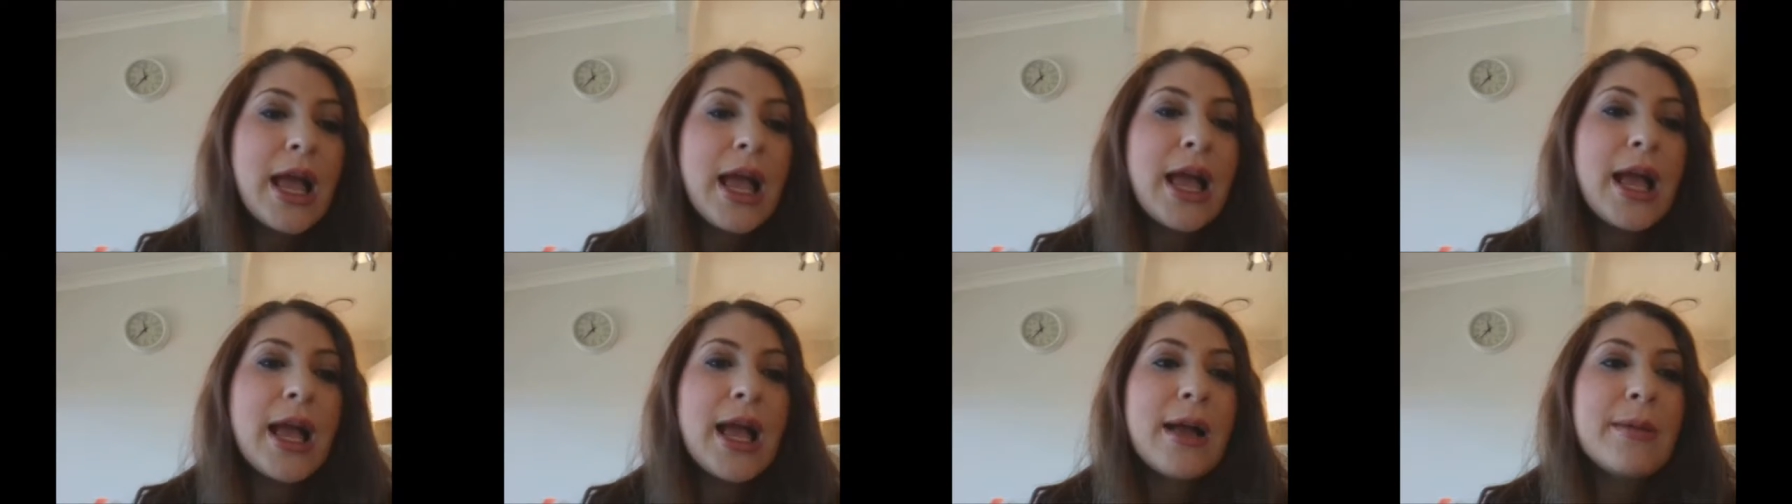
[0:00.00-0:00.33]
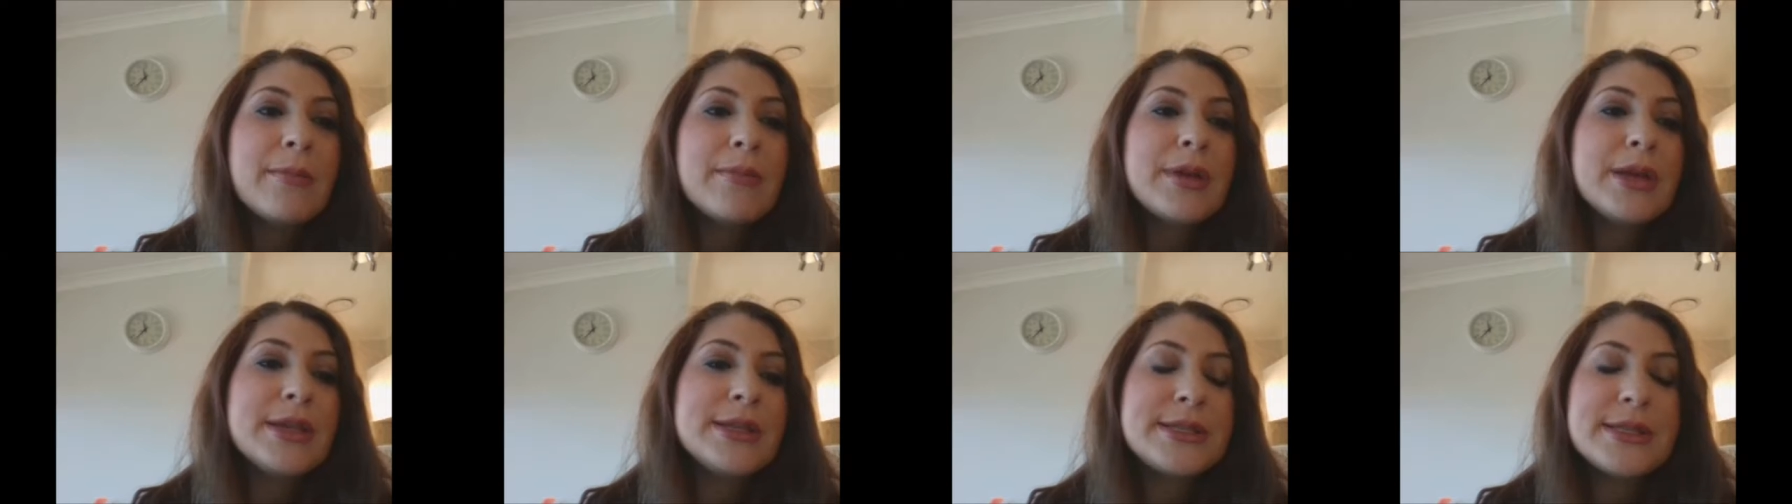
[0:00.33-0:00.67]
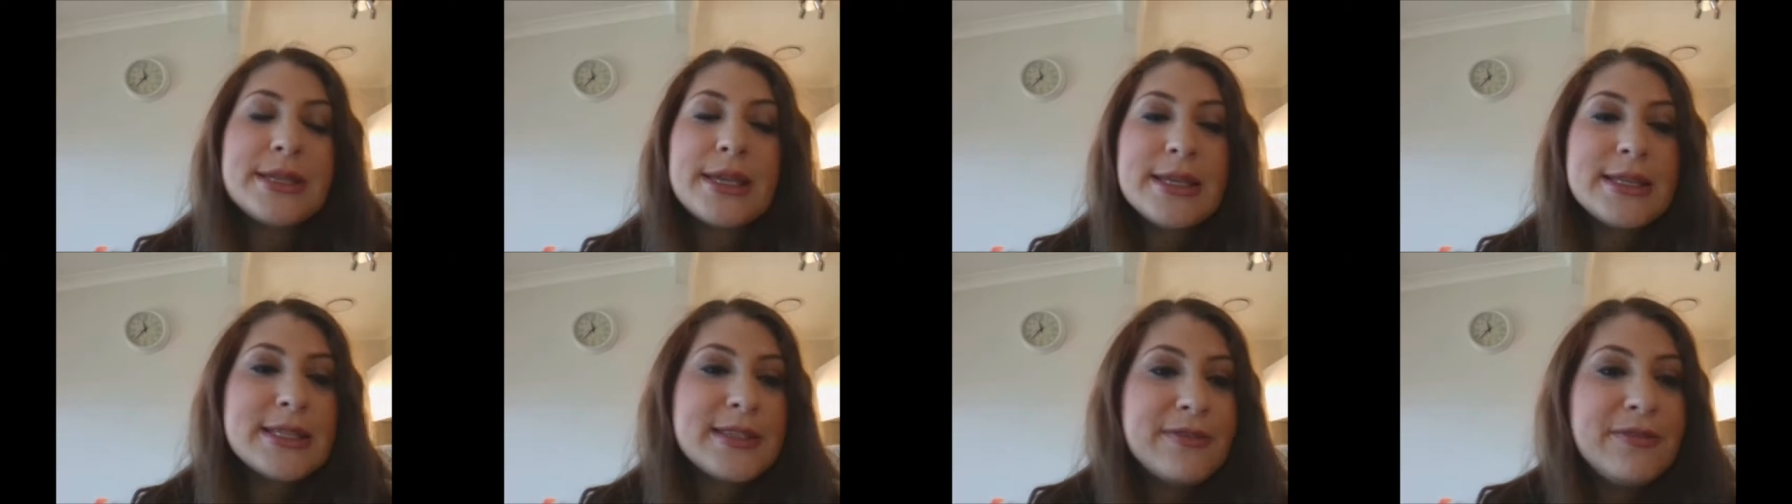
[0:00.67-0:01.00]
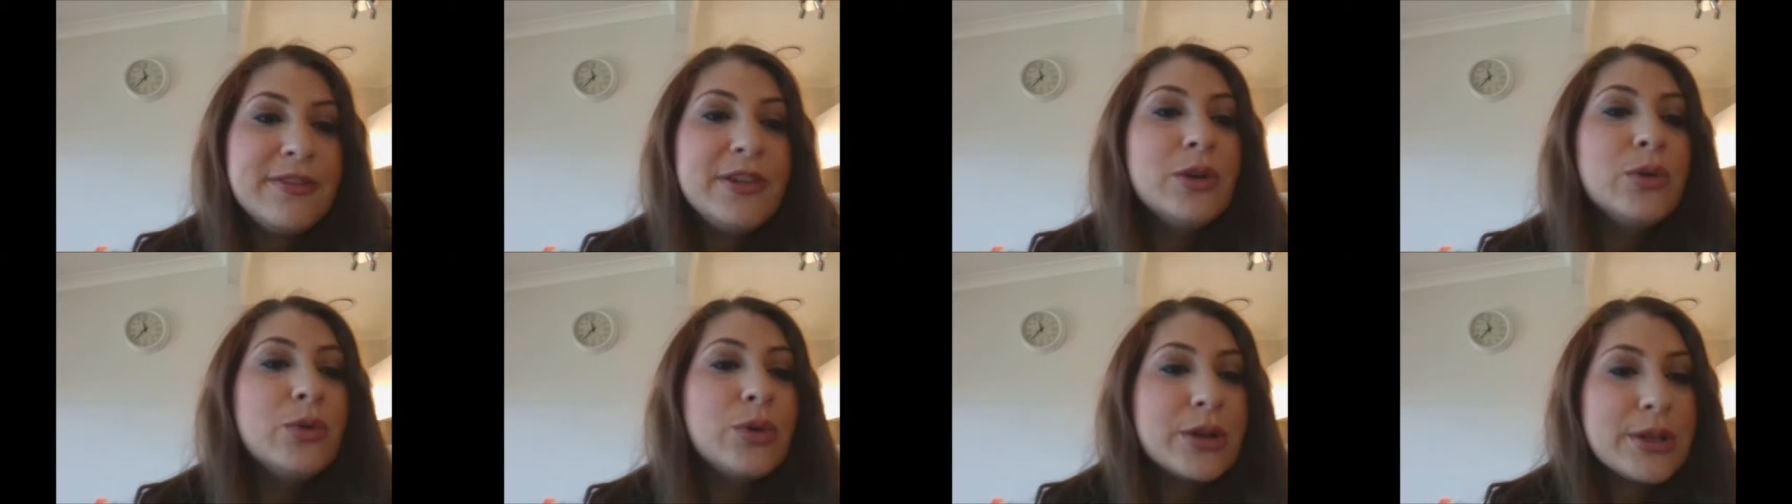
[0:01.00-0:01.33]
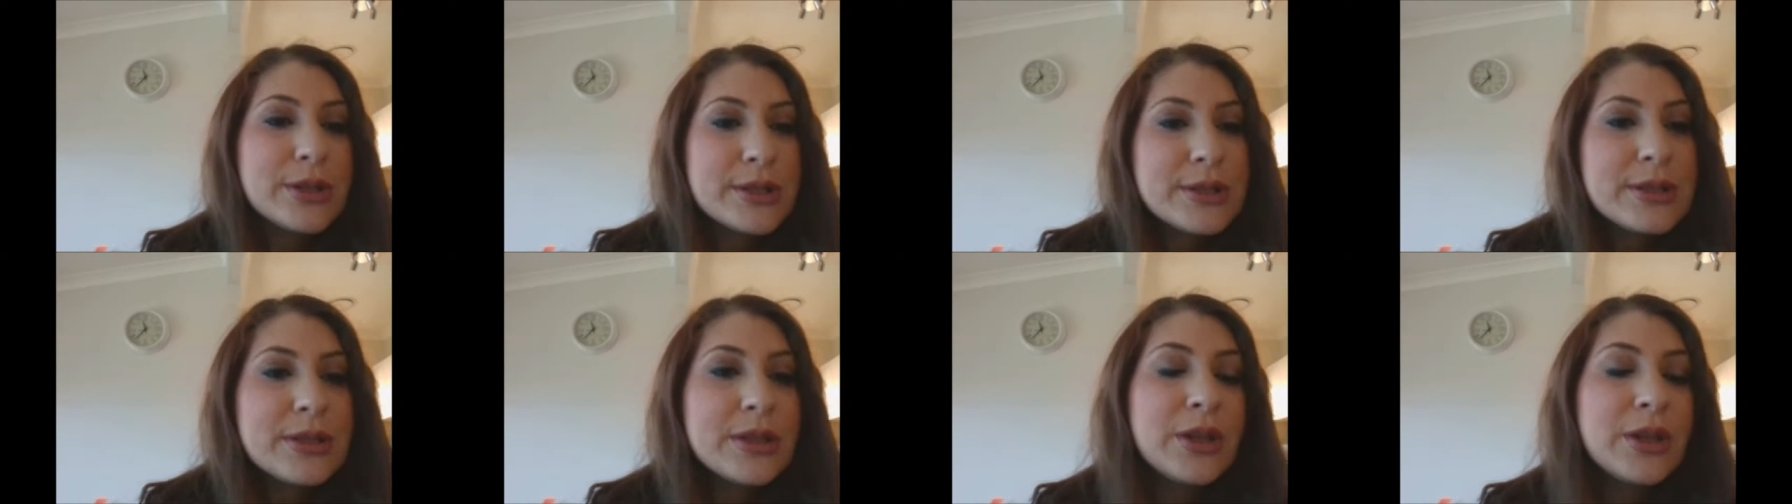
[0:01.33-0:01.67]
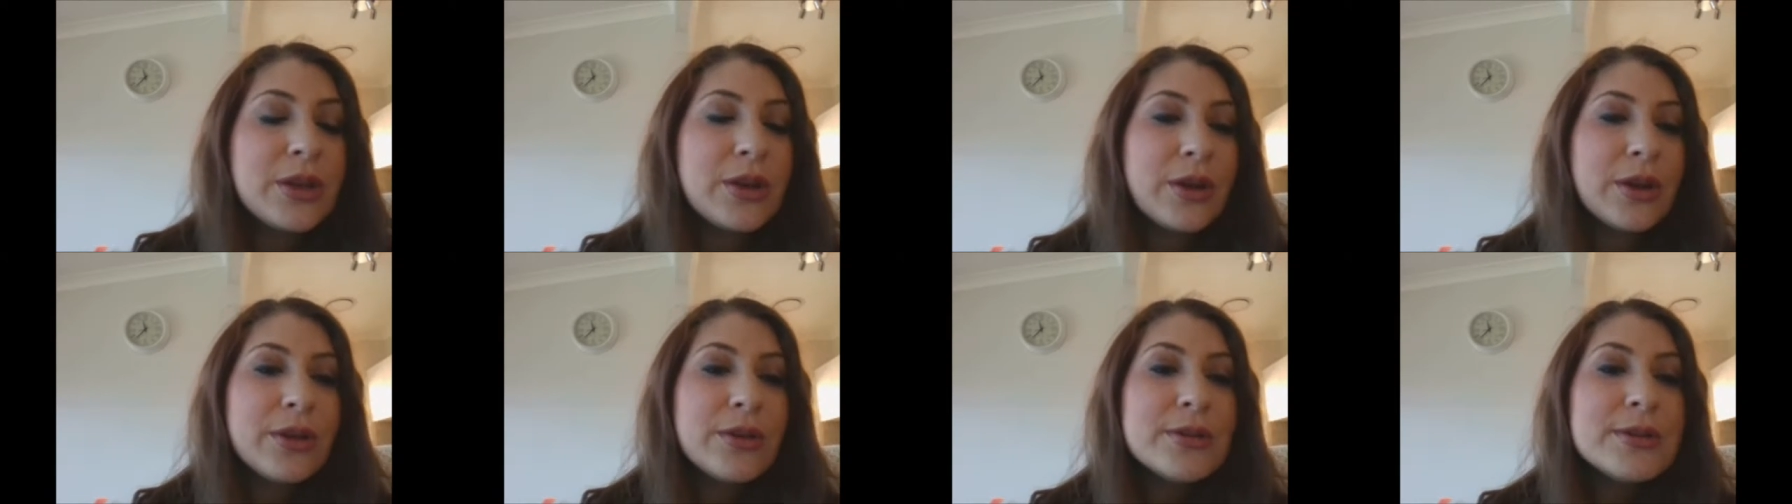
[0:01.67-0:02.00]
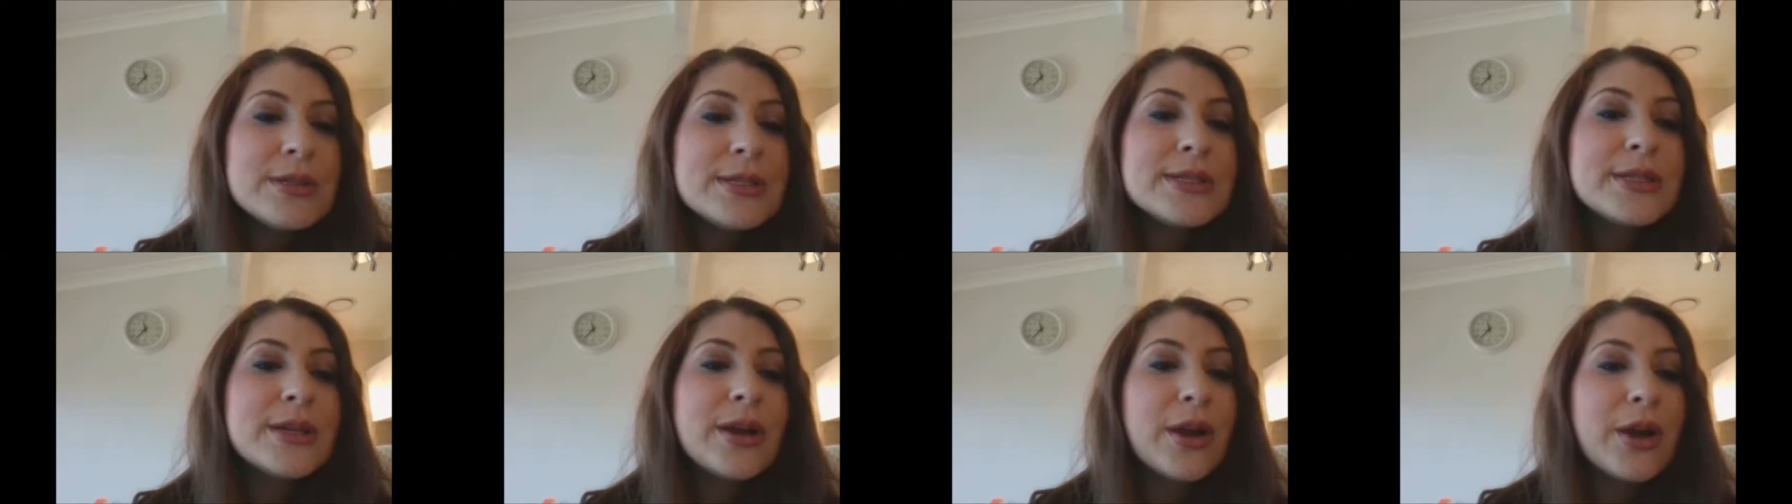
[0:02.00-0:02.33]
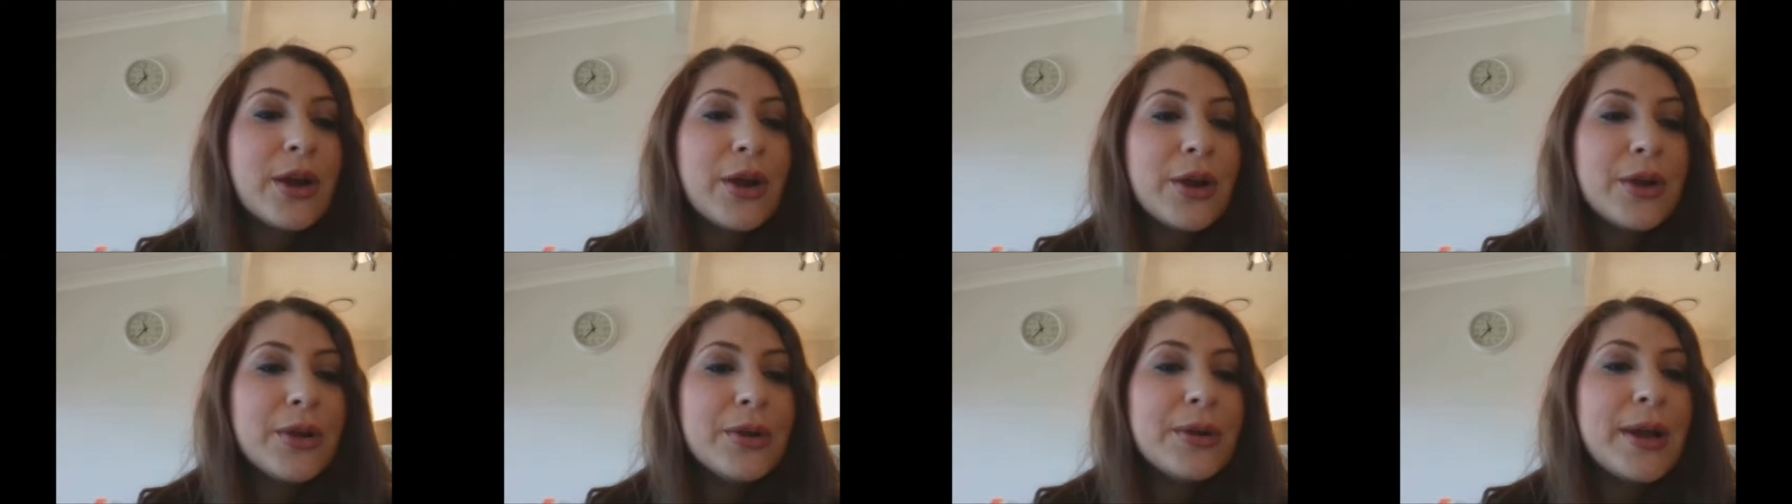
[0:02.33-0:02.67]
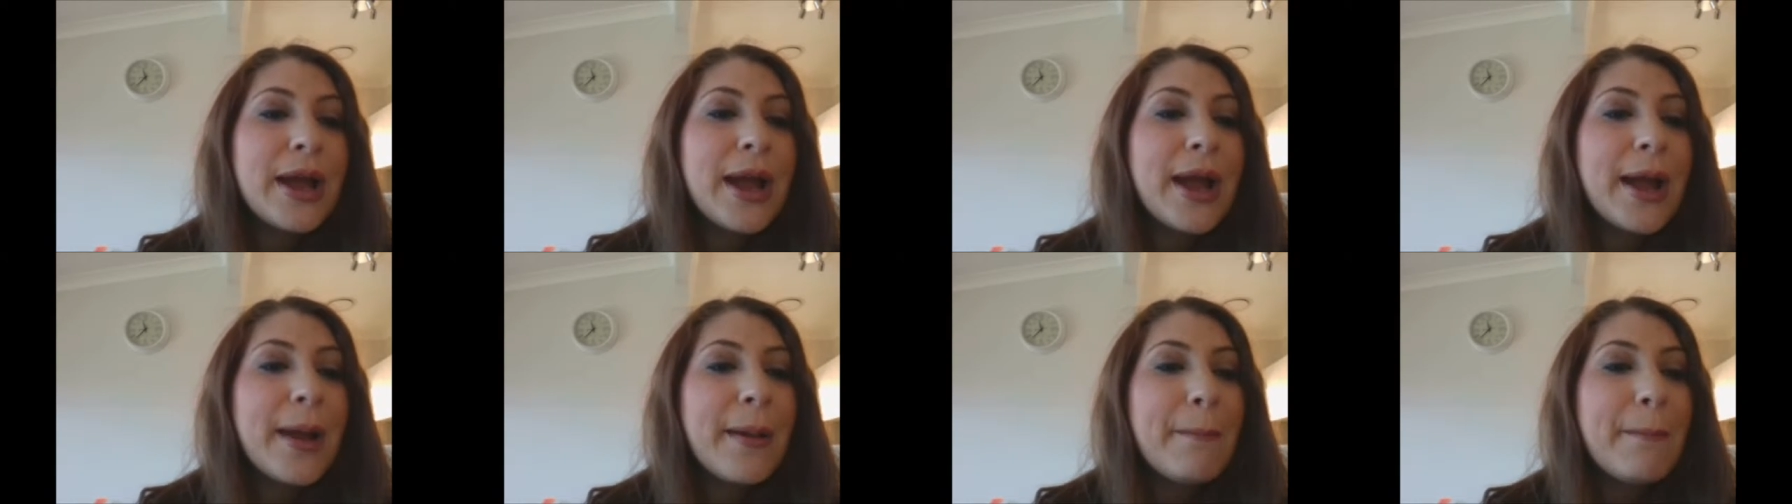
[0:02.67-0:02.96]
It's fluid, So